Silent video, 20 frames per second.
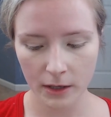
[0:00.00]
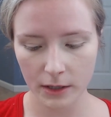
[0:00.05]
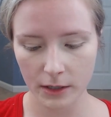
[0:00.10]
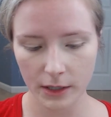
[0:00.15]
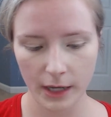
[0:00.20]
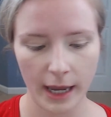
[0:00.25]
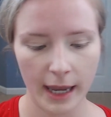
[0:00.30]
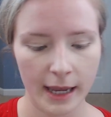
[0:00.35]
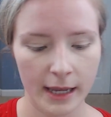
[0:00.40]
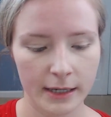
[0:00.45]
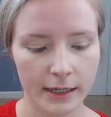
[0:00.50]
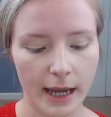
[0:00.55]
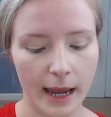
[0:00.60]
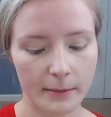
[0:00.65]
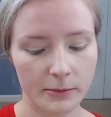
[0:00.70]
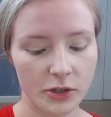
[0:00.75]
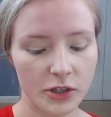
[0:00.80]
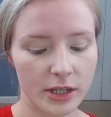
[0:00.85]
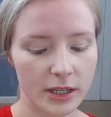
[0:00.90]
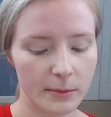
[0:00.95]
And I'm
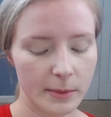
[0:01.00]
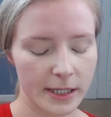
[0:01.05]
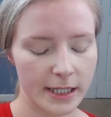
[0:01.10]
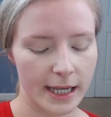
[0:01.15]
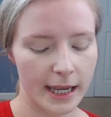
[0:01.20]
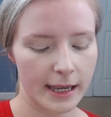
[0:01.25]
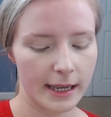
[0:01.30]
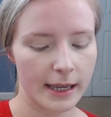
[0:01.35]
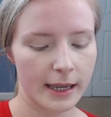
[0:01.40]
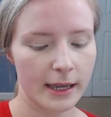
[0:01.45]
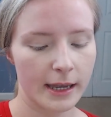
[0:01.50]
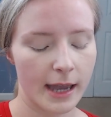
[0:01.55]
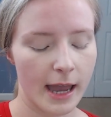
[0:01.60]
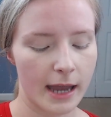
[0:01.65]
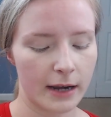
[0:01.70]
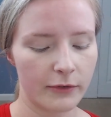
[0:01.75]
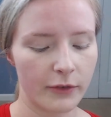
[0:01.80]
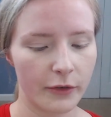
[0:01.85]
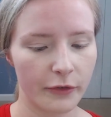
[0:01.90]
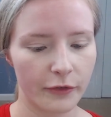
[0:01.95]
just going to be taking
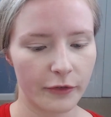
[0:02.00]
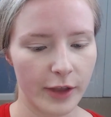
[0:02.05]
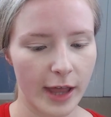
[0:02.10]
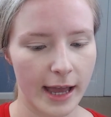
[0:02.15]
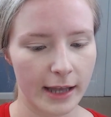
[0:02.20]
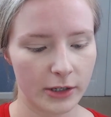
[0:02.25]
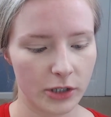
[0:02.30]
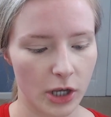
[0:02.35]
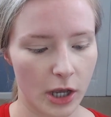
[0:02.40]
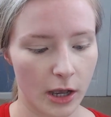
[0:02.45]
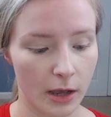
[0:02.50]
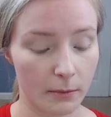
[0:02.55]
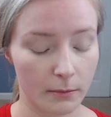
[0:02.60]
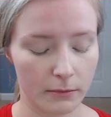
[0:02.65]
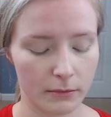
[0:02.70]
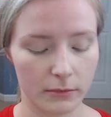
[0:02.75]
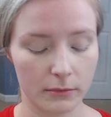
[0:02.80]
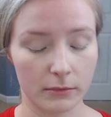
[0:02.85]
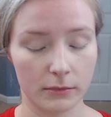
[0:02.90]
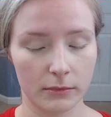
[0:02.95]
kind of a flat top,
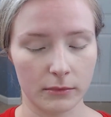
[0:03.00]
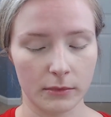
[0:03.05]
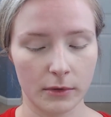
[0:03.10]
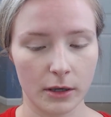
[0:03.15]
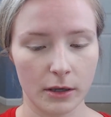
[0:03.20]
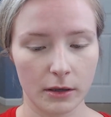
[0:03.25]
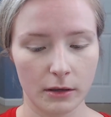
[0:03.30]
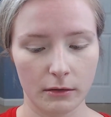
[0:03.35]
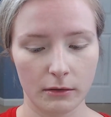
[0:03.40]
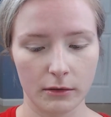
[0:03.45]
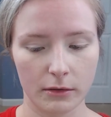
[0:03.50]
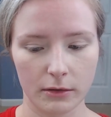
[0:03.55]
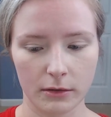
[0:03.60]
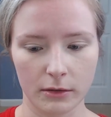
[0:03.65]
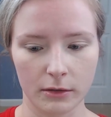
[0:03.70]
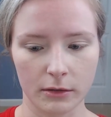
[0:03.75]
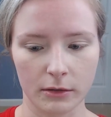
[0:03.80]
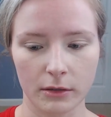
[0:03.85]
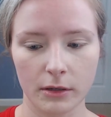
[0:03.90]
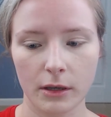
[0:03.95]

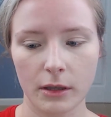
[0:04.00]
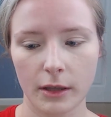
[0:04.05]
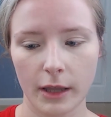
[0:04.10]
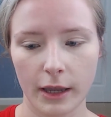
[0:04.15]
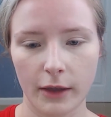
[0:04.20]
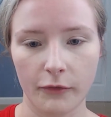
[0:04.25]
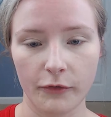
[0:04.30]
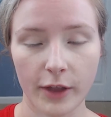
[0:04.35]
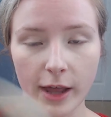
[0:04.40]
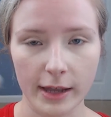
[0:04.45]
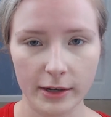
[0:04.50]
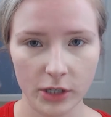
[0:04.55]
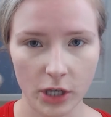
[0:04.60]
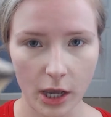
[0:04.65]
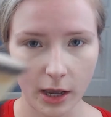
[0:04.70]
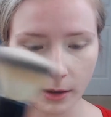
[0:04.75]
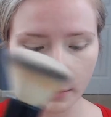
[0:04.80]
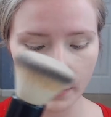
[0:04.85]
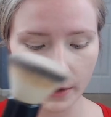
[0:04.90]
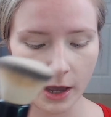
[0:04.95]

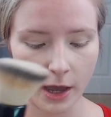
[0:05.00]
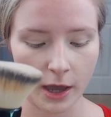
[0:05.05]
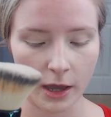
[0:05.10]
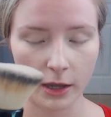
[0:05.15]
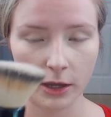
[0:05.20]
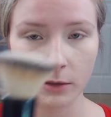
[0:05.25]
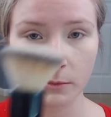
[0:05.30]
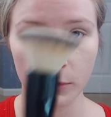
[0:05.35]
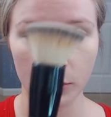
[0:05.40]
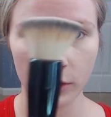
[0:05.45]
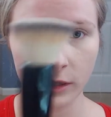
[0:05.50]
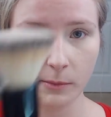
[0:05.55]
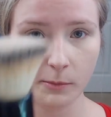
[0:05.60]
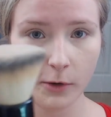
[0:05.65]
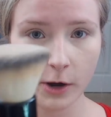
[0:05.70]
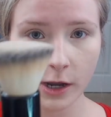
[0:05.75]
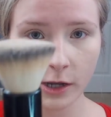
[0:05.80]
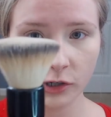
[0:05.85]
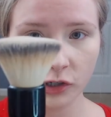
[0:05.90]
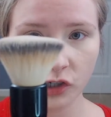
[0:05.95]
kabuki
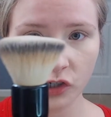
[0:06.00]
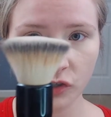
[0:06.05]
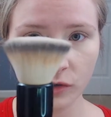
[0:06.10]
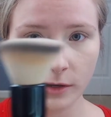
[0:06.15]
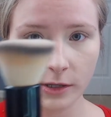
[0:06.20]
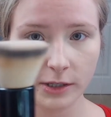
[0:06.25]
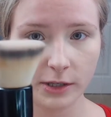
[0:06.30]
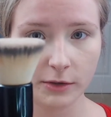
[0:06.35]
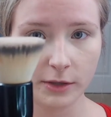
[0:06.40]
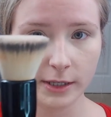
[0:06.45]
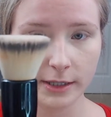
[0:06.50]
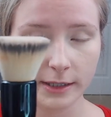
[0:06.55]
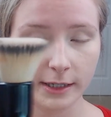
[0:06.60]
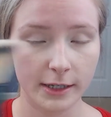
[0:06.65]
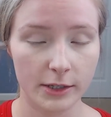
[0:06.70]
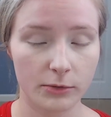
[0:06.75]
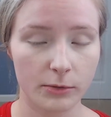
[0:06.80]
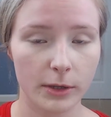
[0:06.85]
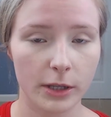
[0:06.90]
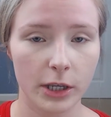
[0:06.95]
brush. So this
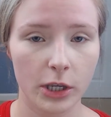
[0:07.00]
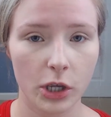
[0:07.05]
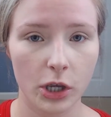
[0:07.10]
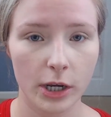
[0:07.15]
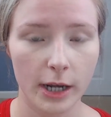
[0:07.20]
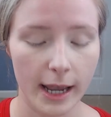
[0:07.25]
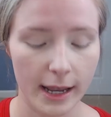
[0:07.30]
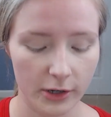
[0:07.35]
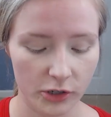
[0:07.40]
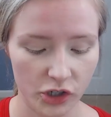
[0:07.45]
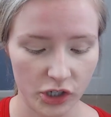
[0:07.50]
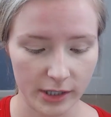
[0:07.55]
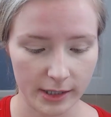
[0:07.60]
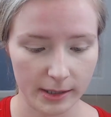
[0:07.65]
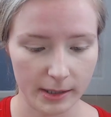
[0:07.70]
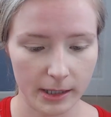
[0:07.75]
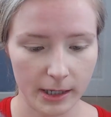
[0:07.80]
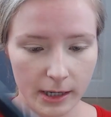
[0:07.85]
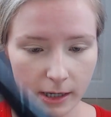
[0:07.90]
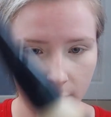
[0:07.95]
does really good at
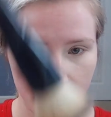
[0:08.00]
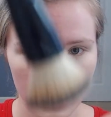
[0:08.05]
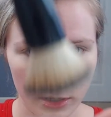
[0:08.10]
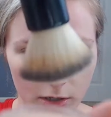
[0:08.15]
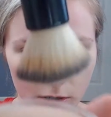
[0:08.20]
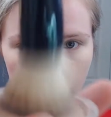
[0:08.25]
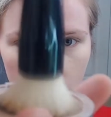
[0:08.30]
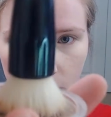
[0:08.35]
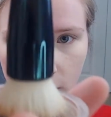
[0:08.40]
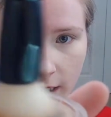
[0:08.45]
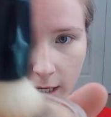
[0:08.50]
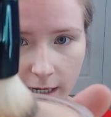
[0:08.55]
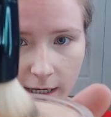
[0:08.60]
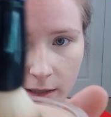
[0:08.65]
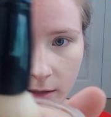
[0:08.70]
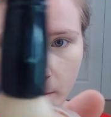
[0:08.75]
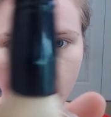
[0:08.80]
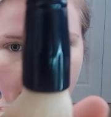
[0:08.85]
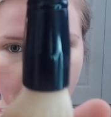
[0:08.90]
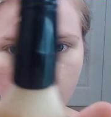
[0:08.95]
just getting
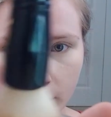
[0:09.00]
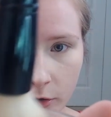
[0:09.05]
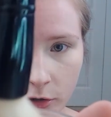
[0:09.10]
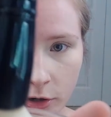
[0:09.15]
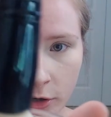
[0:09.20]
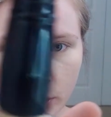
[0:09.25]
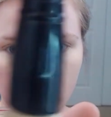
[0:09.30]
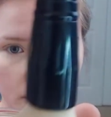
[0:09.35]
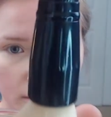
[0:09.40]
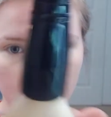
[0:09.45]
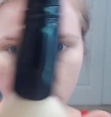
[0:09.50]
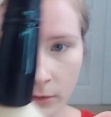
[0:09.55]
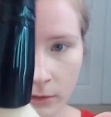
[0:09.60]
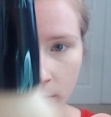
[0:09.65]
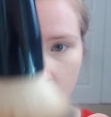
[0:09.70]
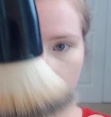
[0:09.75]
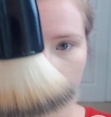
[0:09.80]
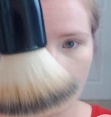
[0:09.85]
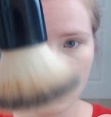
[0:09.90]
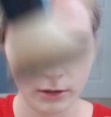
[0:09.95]
the powder
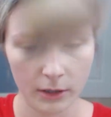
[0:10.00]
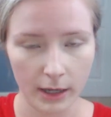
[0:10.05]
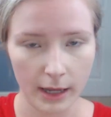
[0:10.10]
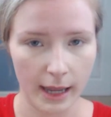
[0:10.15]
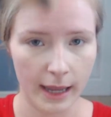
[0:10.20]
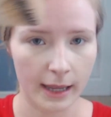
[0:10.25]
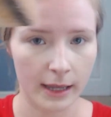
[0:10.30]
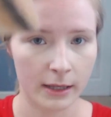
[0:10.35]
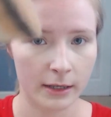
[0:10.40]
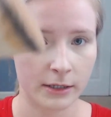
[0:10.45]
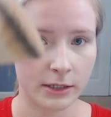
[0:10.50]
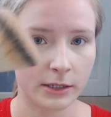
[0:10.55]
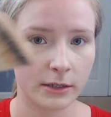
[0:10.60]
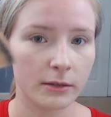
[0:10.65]
and